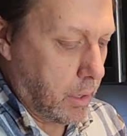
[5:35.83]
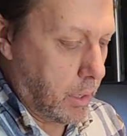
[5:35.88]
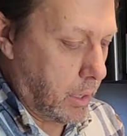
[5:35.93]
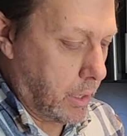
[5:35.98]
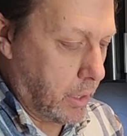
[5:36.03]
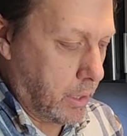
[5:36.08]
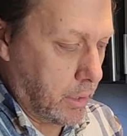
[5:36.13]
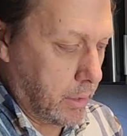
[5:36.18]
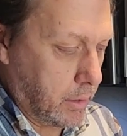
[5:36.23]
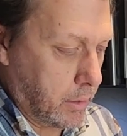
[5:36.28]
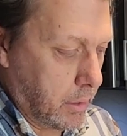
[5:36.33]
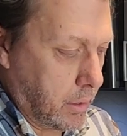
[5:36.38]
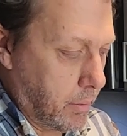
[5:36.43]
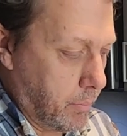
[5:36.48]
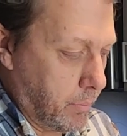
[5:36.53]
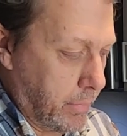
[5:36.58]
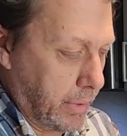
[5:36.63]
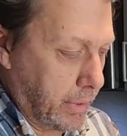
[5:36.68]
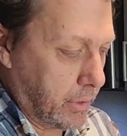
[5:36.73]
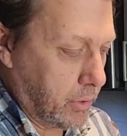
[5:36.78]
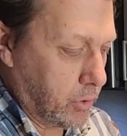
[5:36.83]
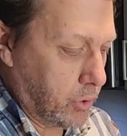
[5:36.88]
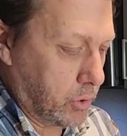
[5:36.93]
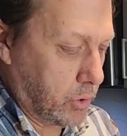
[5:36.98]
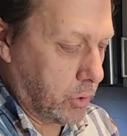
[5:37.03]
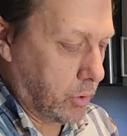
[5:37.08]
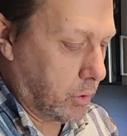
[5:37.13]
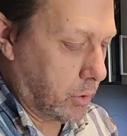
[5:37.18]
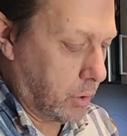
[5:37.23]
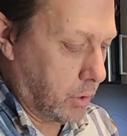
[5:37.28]
and making
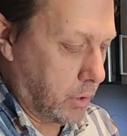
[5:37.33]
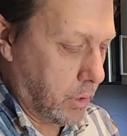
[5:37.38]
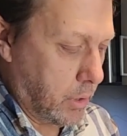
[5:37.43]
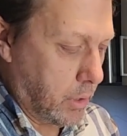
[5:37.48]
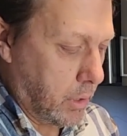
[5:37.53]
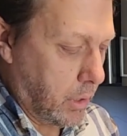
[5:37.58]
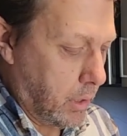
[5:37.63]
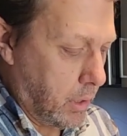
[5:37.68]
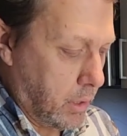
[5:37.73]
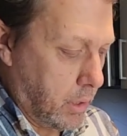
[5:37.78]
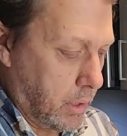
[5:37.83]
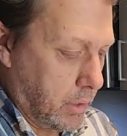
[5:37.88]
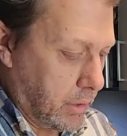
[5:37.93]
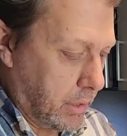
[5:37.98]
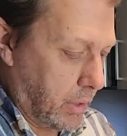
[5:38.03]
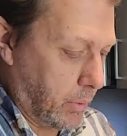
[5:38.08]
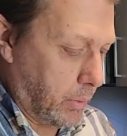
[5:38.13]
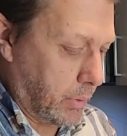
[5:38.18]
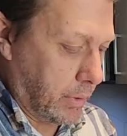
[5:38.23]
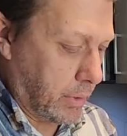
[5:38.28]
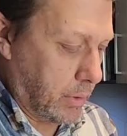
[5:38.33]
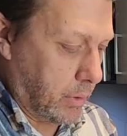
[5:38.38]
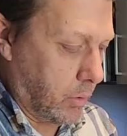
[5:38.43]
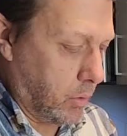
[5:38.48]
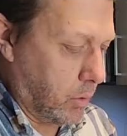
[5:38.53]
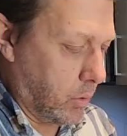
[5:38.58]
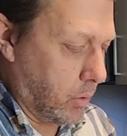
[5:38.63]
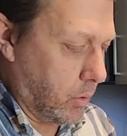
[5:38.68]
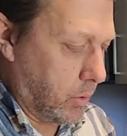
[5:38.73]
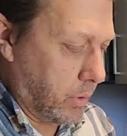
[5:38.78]
sure that you get
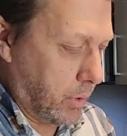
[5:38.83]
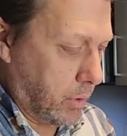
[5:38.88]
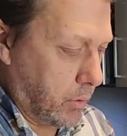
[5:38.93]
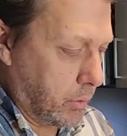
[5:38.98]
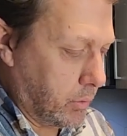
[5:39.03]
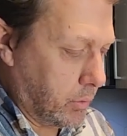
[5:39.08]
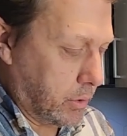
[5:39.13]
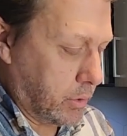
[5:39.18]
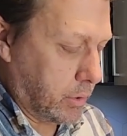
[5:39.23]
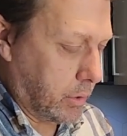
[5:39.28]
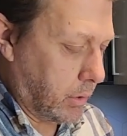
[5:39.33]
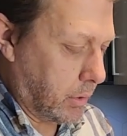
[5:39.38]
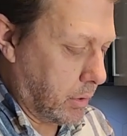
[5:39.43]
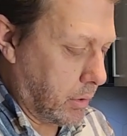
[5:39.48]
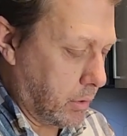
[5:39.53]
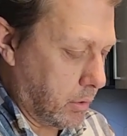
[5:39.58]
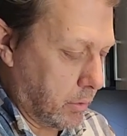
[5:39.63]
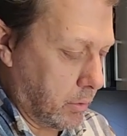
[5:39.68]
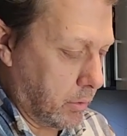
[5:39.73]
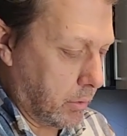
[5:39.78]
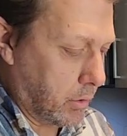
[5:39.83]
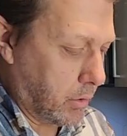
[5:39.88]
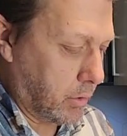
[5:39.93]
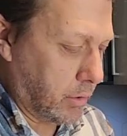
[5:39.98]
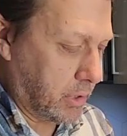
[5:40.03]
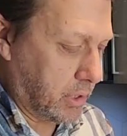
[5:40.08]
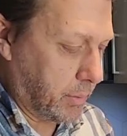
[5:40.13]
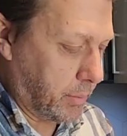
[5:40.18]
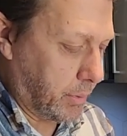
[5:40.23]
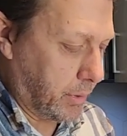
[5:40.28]
all those
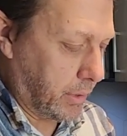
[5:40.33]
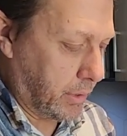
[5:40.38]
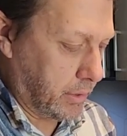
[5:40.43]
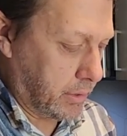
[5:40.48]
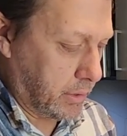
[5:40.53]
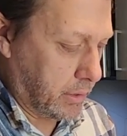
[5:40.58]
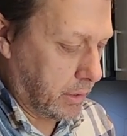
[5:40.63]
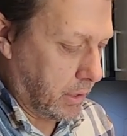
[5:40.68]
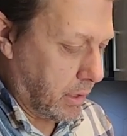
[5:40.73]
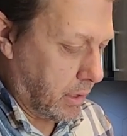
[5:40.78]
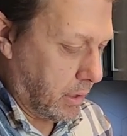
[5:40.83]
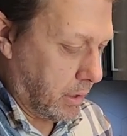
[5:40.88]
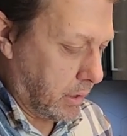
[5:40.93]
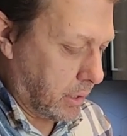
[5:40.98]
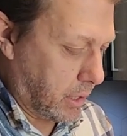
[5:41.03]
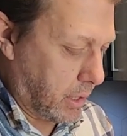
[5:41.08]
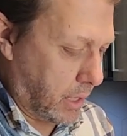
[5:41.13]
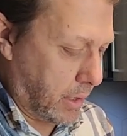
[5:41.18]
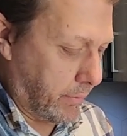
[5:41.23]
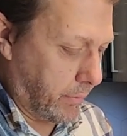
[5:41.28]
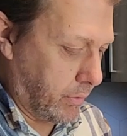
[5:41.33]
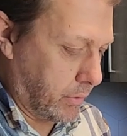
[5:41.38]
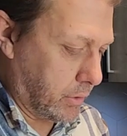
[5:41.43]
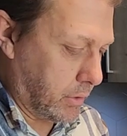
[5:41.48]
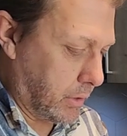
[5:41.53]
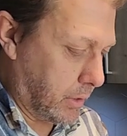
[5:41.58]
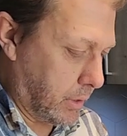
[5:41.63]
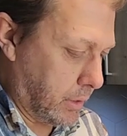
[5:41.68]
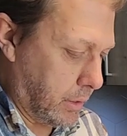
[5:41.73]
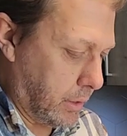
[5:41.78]
crispies covered
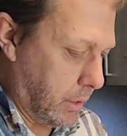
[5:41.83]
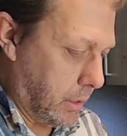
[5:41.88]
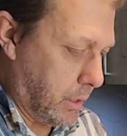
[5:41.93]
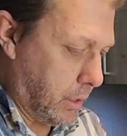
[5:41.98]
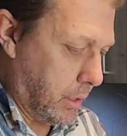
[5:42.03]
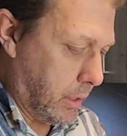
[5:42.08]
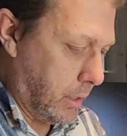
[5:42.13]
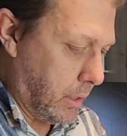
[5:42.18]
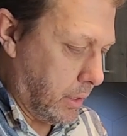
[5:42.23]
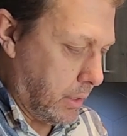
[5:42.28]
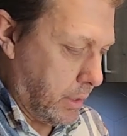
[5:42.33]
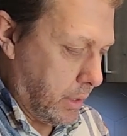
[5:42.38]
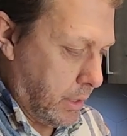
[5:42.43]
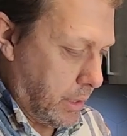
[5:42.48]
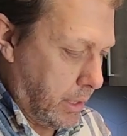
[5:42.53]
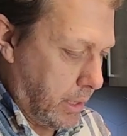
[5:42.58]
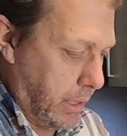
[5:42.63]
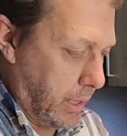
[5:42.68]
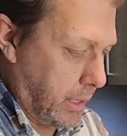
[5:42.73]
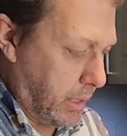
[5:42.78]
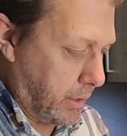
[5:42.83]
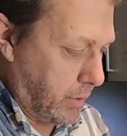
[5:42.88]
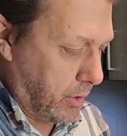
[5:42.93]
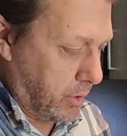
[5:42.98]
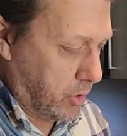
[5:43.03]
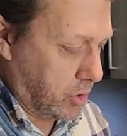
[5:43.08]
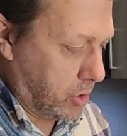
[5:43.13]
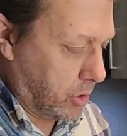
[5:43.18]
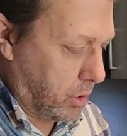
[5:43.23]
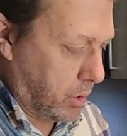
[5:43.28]
in the
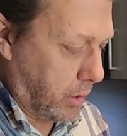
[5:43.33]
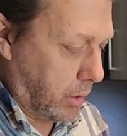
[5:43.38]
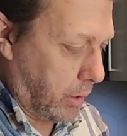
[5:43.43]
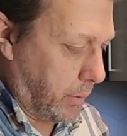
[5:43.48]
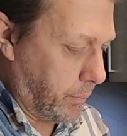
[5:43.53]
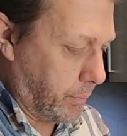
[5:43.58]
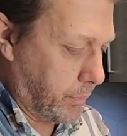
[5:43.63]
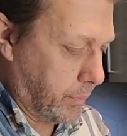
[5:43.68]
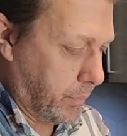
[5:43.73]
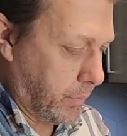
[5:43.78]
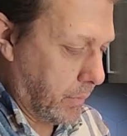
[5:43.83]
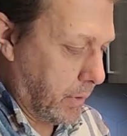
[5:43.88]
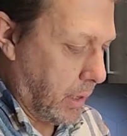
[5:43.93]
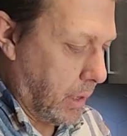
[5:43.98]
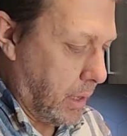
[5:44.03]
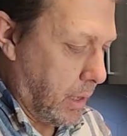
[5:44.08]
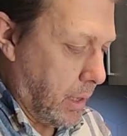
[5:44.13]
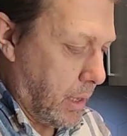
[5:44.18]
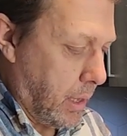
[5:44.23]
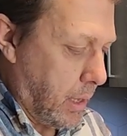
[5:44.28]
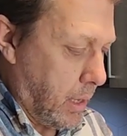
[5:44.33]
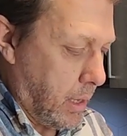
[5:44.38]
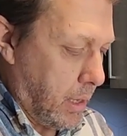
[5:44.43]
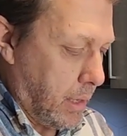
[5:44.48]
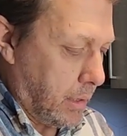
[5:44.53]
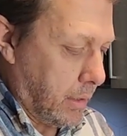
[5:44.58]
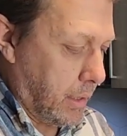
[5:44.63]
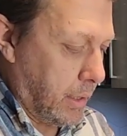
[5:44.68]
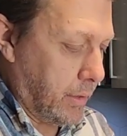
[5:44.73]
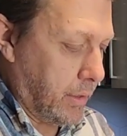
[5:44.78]
chocolate.
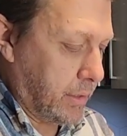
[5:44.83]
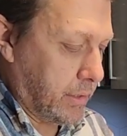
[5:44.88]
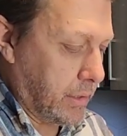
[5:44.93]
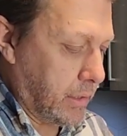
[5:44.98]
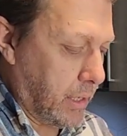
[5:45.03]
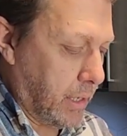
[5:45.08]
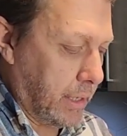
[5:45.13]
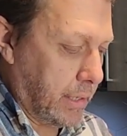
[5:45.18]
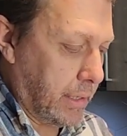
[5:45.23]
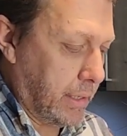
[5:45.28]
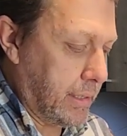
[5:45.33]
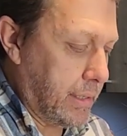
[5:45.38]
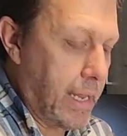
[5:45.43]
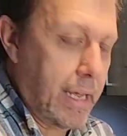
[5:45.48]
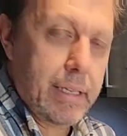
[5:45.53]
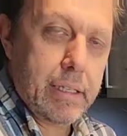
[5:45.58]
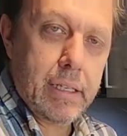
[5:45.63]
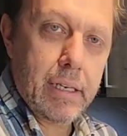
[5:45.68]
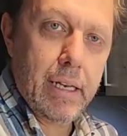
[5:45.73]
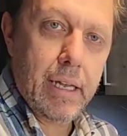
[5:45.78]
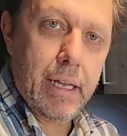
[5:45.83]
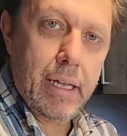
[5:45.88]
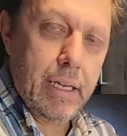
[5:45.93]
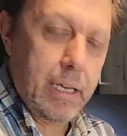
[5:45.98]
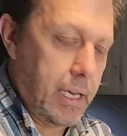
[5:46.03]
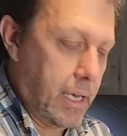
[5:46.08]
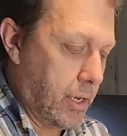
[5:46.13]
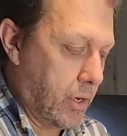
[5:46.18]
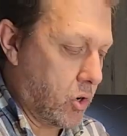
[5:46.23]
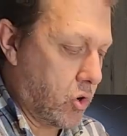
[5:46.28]
Now this is like a
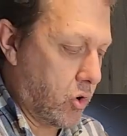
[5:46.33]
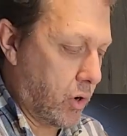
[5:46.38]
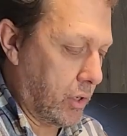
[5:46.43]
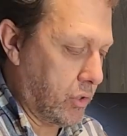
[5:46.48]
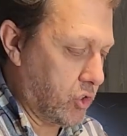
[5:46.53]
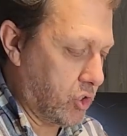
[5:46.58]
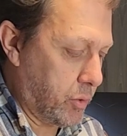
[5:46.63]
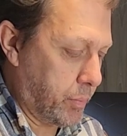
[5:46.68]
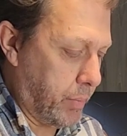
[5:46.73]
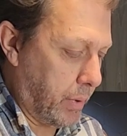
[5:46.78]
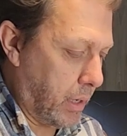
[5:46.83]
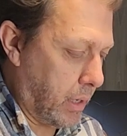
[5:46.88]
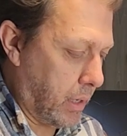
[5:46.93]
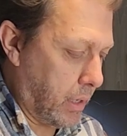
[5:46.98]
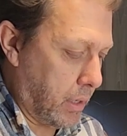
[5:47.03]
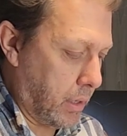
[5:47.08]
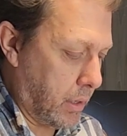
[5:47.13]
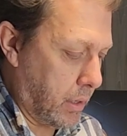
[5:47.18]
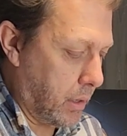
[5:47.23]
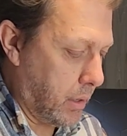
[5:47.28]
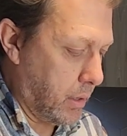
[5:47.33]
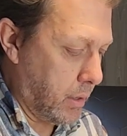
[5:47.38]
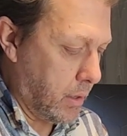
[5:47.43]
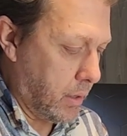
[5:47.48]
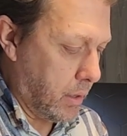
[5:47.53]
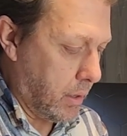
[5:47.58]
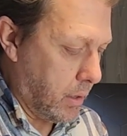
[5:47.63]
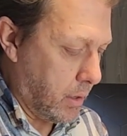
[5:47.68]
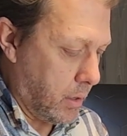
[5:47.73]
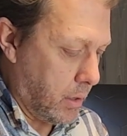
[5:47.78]
Nestle Crunch Bar.
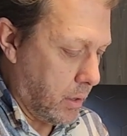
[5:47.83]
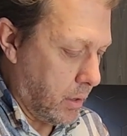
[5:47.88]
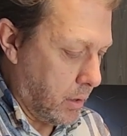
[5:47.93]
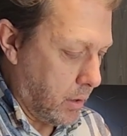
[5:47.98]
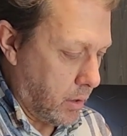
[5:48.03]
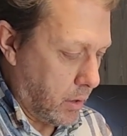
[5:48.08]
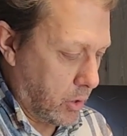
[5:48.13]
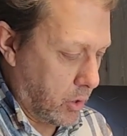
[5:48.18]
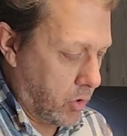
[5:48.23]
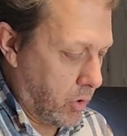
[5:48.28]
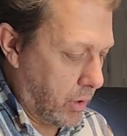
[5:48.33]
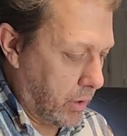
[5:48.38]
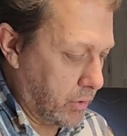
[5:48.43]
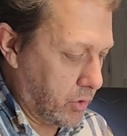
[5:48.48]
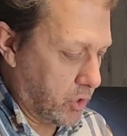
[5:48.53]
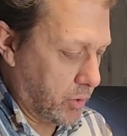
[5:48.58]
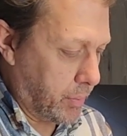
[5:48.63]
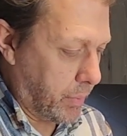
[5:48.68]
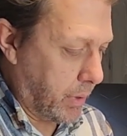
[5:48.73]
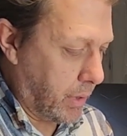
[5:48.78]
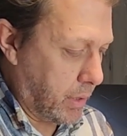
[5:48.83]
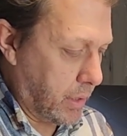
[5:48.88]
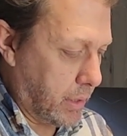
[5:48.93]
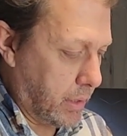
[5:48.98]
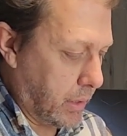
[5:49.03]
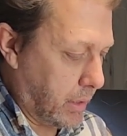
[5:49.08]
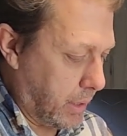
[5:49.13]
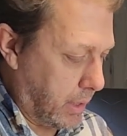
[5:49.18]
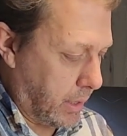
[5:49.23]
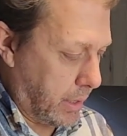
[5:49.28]
The Crunch
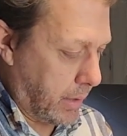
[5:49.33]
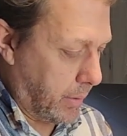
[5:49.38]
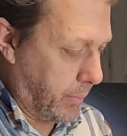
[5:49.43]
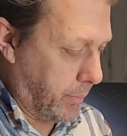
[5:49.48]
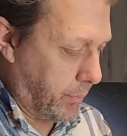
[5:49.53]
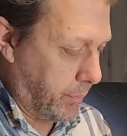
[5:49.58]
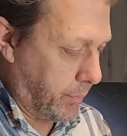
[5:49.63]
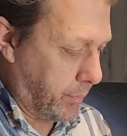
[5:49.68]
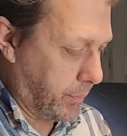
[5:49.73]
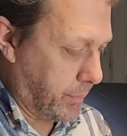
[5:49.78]
Bar, I'm